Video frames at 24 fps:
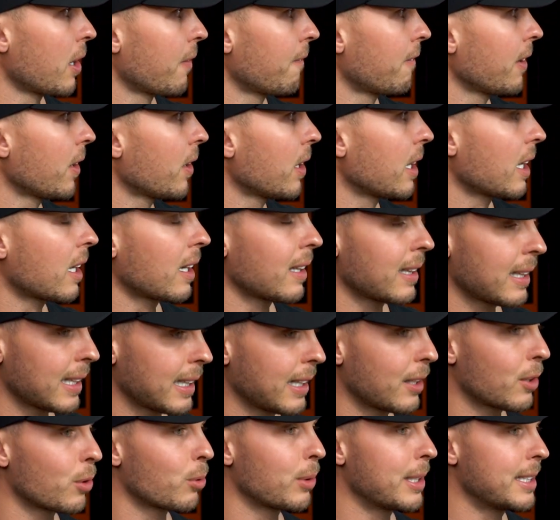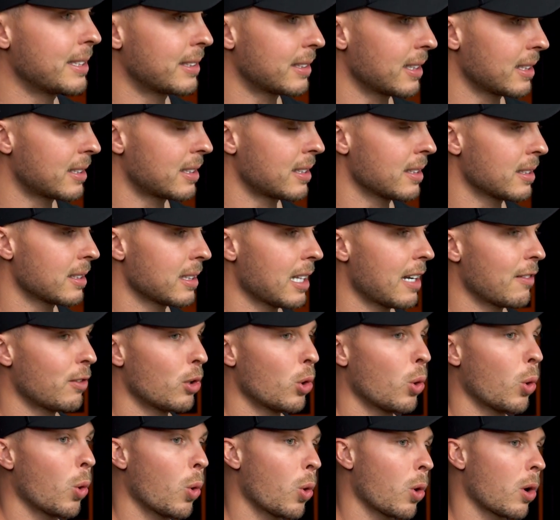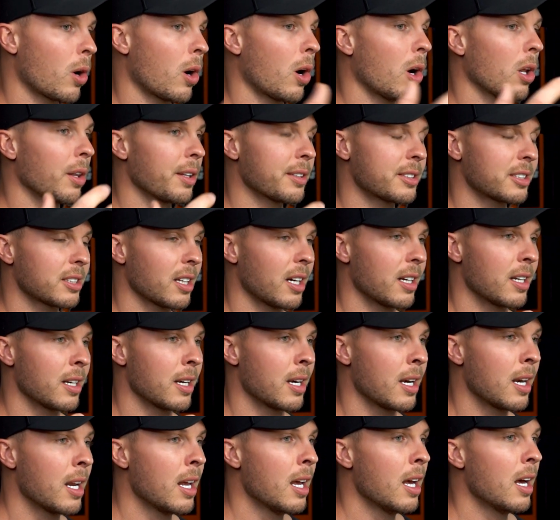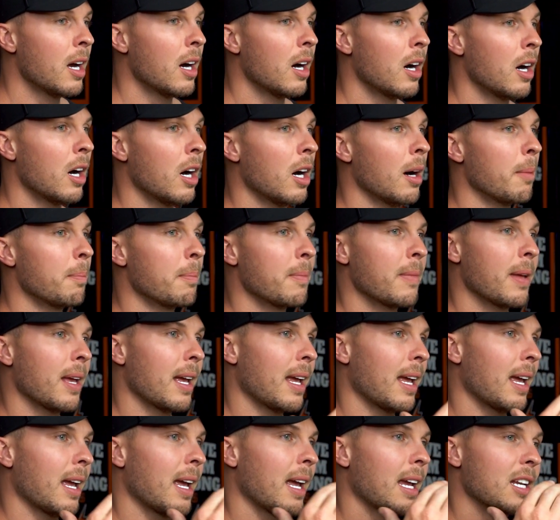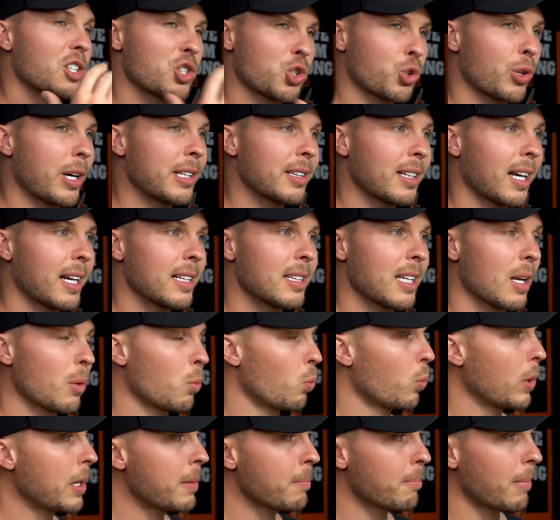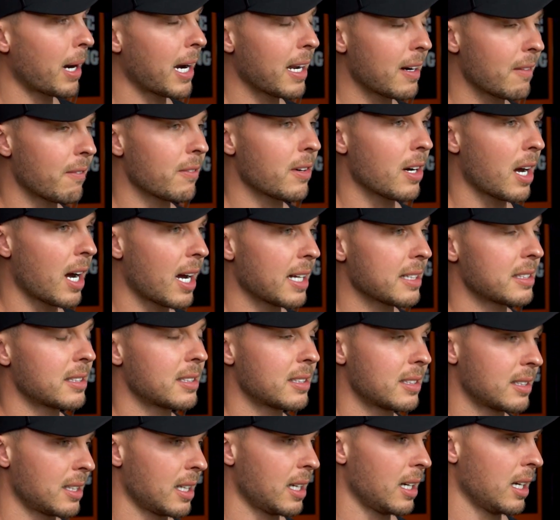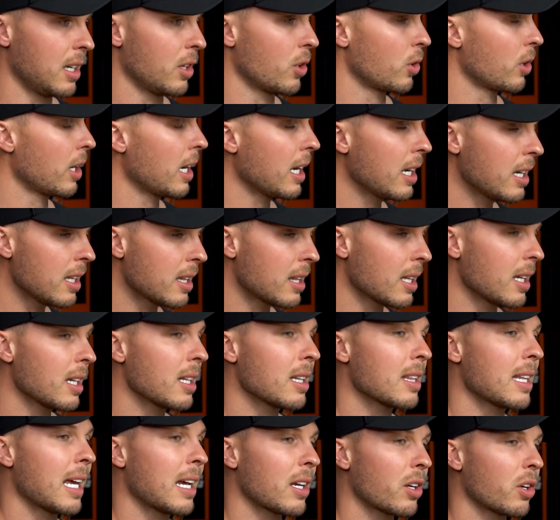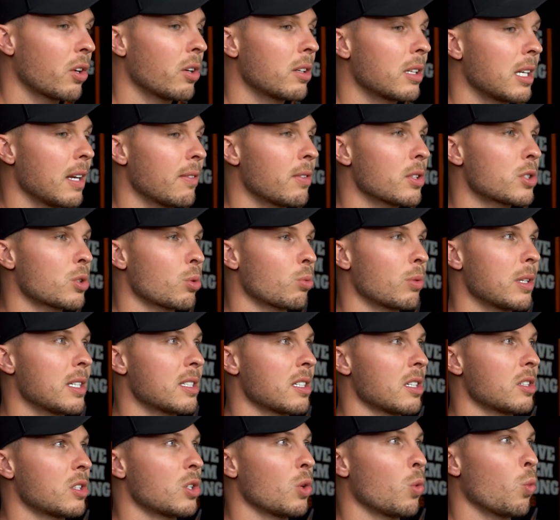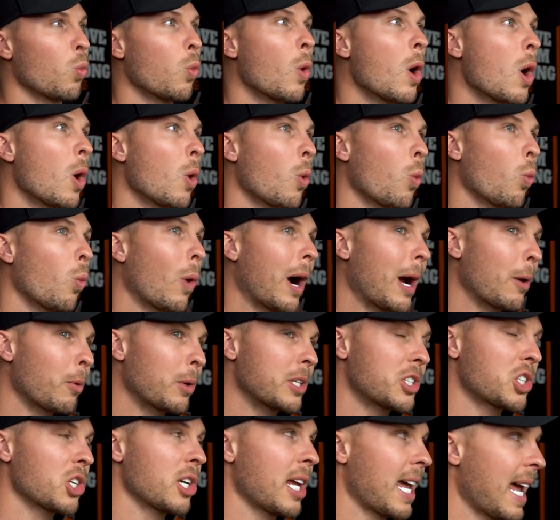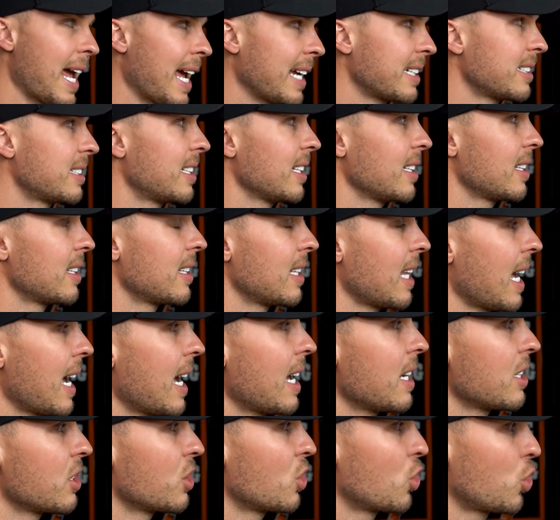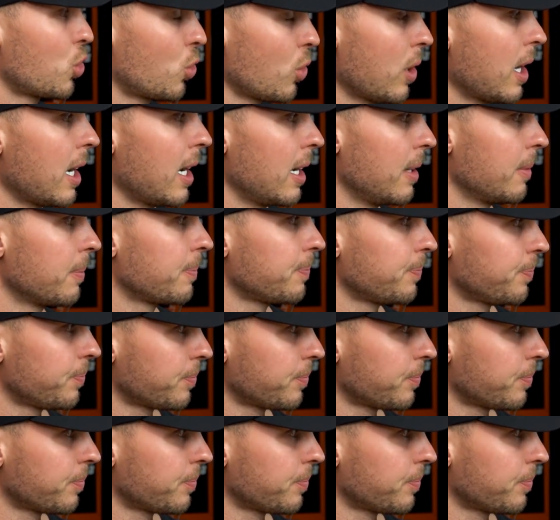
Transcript: a very clear resistance level, or all of a sudden a trend line that we might have not seen, or anything that could give us a reason to why we should exit that trade.